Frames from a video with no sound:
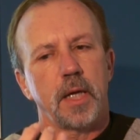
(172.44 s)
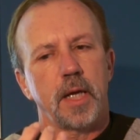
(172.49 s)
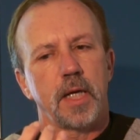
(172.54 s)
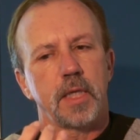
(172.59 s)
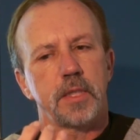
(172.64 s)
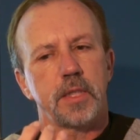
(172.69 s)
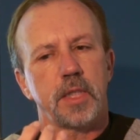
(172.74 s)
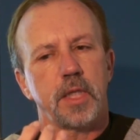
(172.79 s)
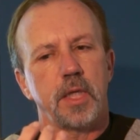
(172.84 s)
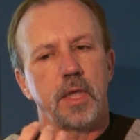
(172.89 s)

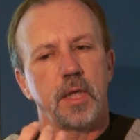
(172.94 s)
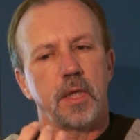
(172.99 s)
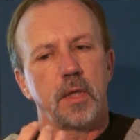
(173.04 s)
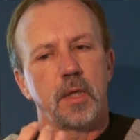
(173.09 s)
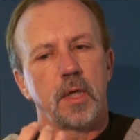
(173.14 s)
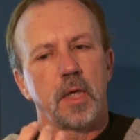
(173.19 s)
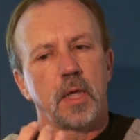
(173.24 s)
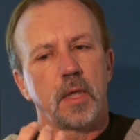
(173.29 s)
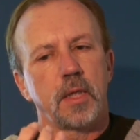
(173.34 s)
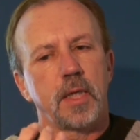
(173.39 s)
as he
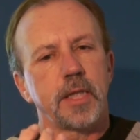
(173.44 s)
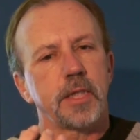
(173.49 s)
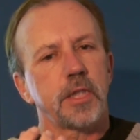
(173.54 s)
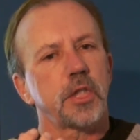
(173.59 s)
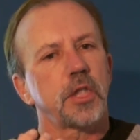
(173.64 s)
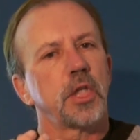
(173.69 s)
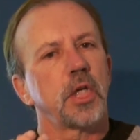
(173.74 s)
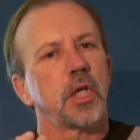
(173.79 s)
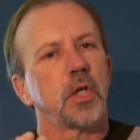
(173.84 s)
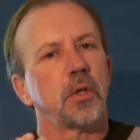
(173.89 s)

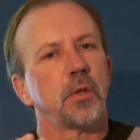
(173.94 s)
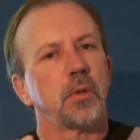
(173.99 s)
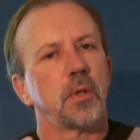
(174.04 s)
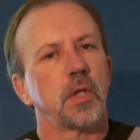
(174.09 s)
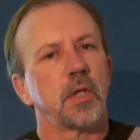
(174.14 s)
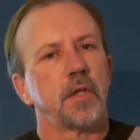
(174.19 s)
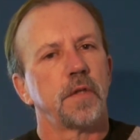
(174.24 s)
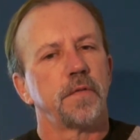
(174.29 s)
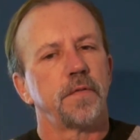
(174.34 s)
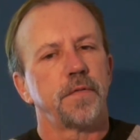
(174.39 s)
lets go
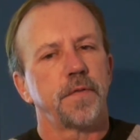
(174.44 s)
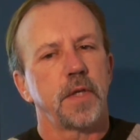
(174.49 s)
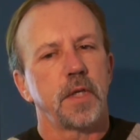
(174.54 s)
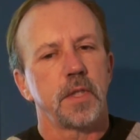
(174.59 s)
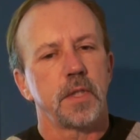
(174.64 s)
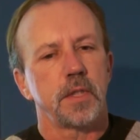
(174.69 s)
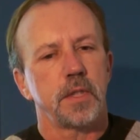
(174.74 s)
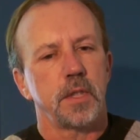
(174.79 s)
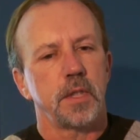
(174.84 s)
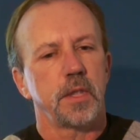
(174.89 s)
of
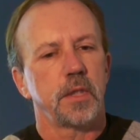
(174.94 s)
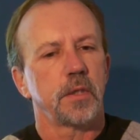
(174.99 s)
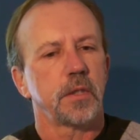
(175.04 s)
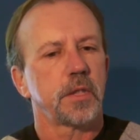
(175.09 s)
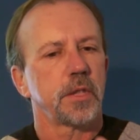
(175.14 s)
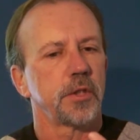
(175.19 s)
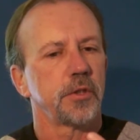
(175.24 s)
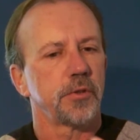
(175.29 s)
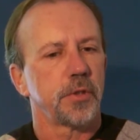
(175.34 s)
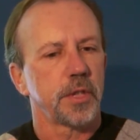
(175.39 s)
his
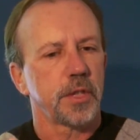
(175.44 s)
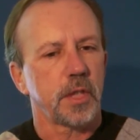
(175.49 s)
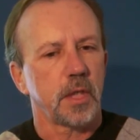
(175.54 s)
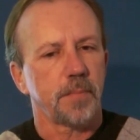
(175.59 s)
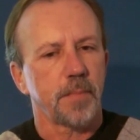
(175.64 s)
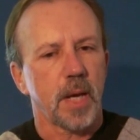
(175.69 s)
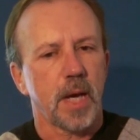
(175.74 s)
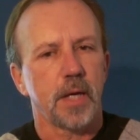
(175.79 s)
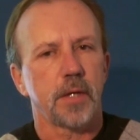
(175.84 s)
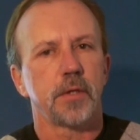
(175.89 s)

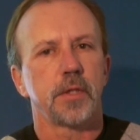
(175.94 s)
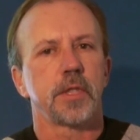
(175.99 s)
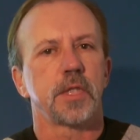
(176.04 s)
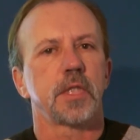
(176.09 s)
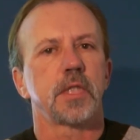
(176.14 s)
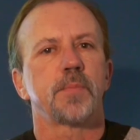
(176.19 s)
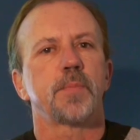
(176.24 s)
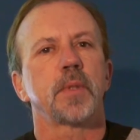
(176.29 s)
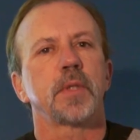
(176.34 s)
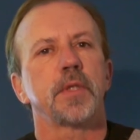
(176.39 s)
egocentristic patterns,
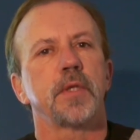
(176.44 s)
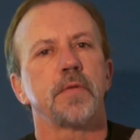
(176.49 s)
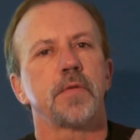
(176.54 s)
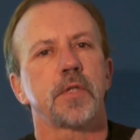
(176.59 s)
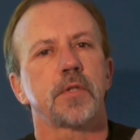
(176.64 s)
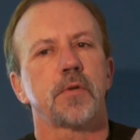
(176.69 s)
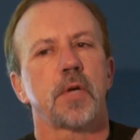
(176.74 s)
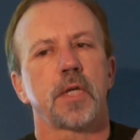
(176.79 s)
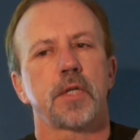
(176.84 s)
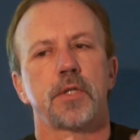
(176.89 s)
his belief
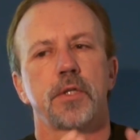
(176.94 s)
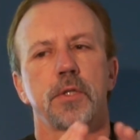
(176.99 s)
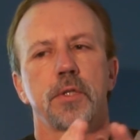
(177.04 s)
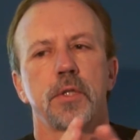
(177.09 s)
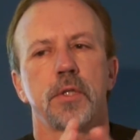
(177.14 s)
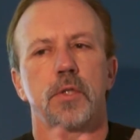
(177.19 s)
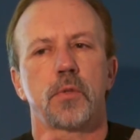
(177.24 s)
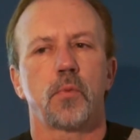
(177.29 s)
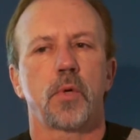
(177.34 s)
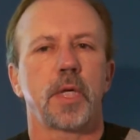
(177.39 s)

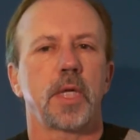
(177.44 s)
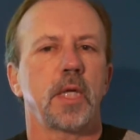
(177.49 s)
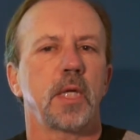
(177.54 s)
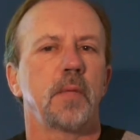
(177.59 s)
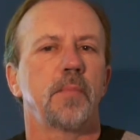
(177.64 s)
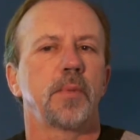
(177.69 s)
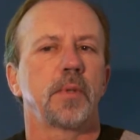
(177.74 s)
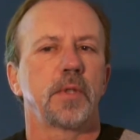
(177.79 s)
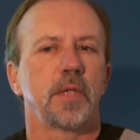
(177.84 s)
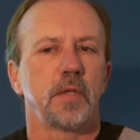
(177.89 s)
structures, what
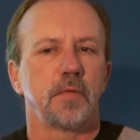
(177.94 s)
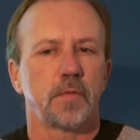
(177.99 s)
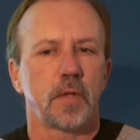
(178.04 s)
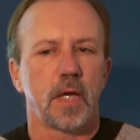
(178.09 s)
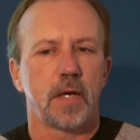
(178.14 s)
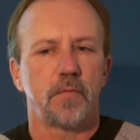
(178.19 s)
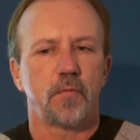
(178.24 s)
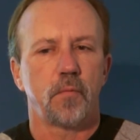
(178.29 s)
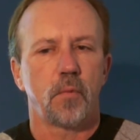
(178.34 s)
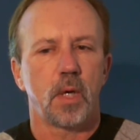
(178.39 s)
he believed
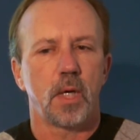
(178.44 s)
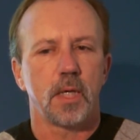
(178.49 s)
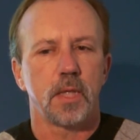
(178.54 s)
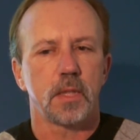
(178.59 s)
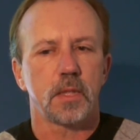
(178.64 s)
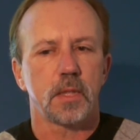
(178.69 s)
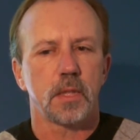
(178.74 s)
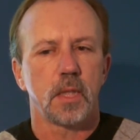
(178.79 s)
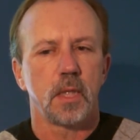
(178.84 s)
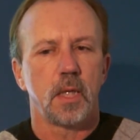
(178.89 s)
life
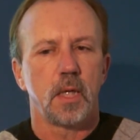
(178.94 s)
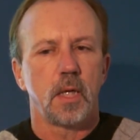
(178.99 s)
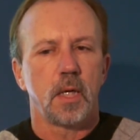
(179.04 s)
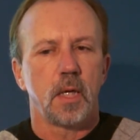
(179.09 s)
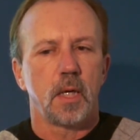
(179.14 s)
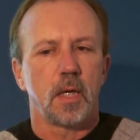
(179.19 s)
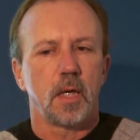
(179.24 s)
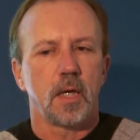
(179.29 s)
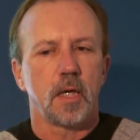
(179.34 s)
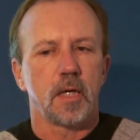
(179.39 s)
was.
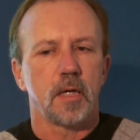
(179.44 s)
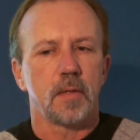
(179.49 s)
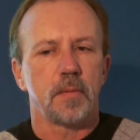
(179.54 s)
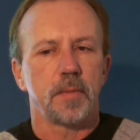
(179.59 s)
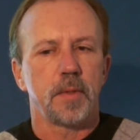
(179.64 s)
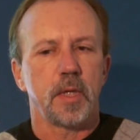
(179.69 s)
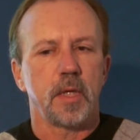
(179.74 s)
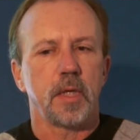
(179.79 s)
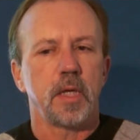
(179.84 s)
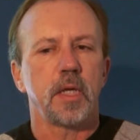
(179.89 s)

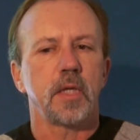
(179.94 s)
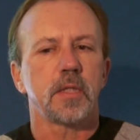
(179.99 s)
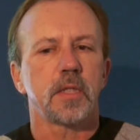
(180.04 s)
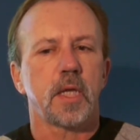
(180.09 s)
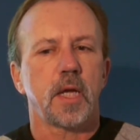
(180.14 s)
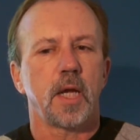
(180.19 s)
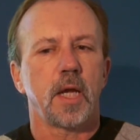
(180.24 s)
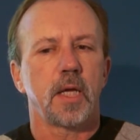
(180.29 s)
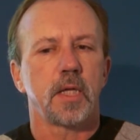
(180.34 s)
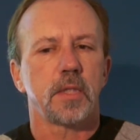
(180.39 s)
In
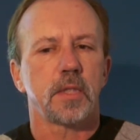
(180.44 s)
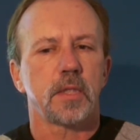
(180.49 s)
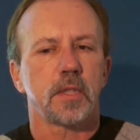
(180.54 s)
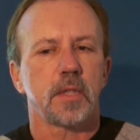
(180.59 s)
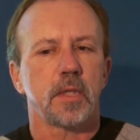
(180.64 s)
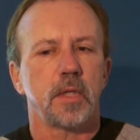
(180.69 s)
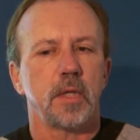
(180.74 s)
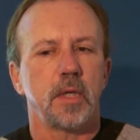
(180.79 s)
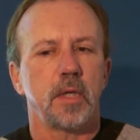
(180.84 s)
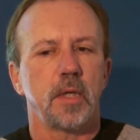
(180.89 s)
his
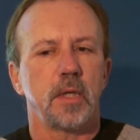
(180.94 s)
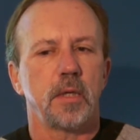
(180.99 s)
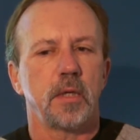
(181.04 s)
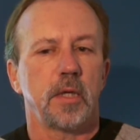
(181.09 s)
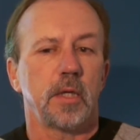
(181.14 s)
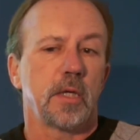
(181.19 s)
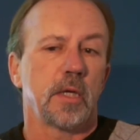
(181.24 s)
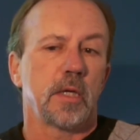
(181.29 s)
case, he